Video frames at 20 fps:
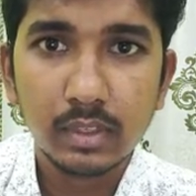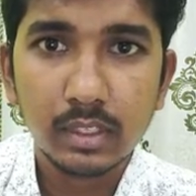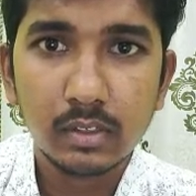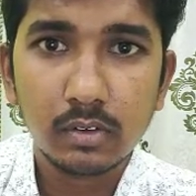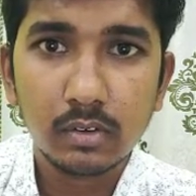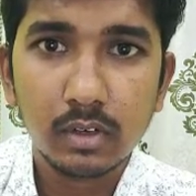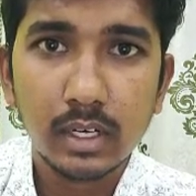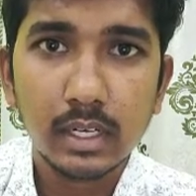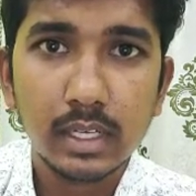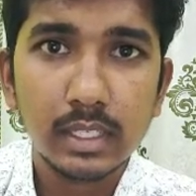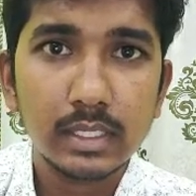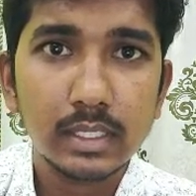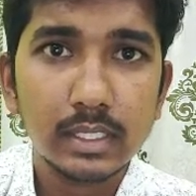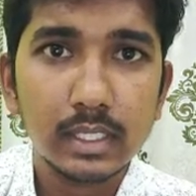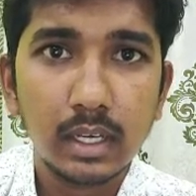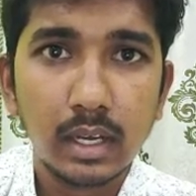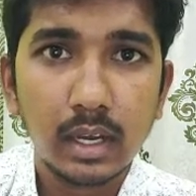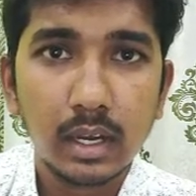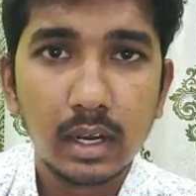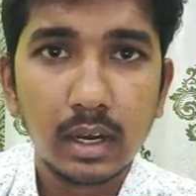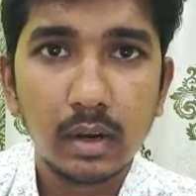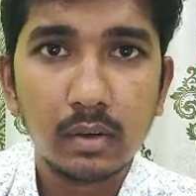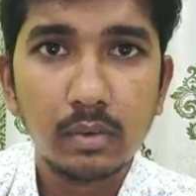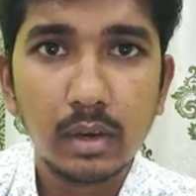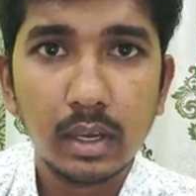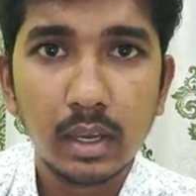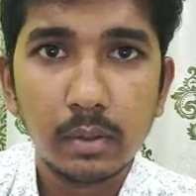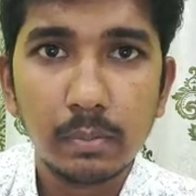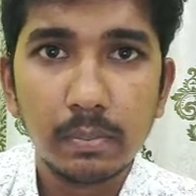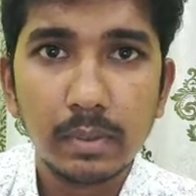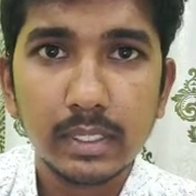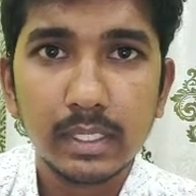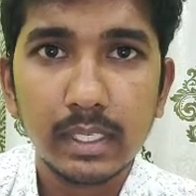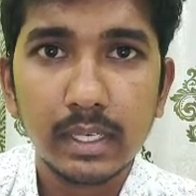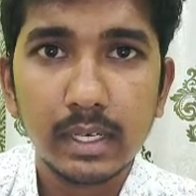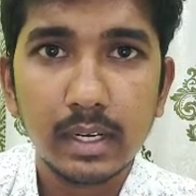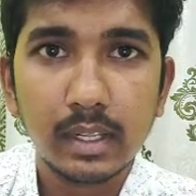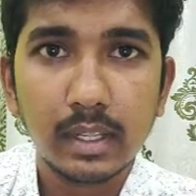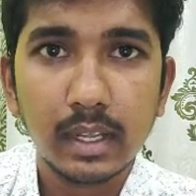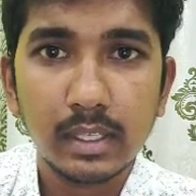So let us see how I have
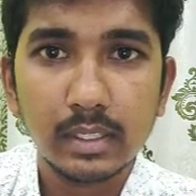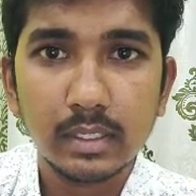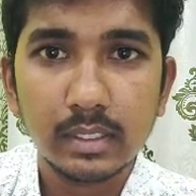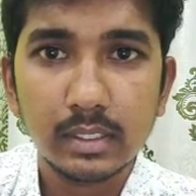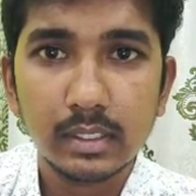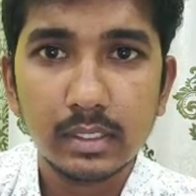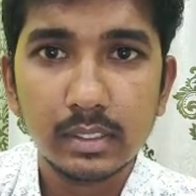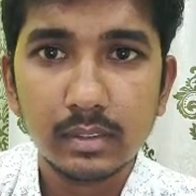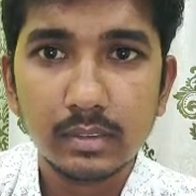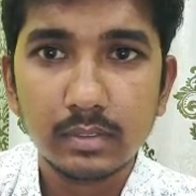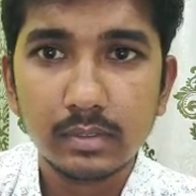presented the answer.